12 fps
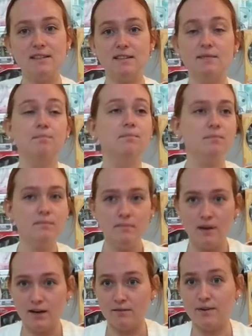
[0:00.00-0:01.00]
to
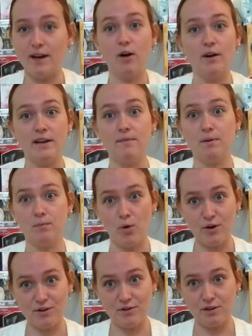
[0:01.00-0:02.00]
unveil even
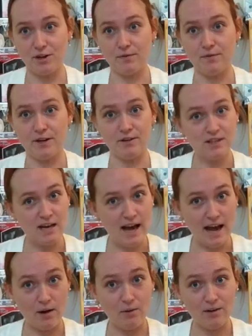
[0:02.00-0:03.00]
more Yu-Gi-Oh! Figures.
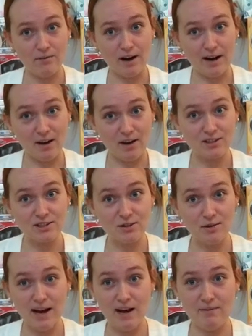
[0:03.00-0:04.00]
However, I
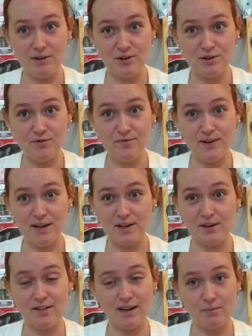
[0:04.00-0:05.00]
also have a new
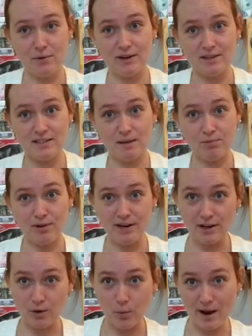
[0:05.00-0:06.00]
figure that we are
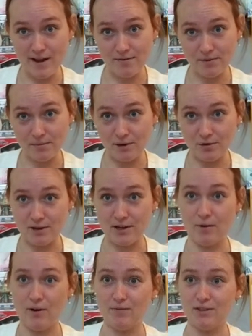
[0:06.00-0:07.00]
separating away from
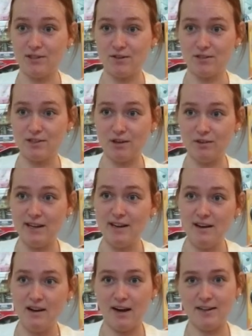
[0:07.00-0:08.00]
Yu-Gi-Oh! Ever so slowly.
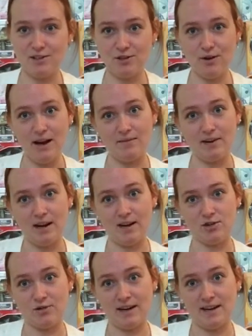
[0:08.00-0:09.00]
I do have an Android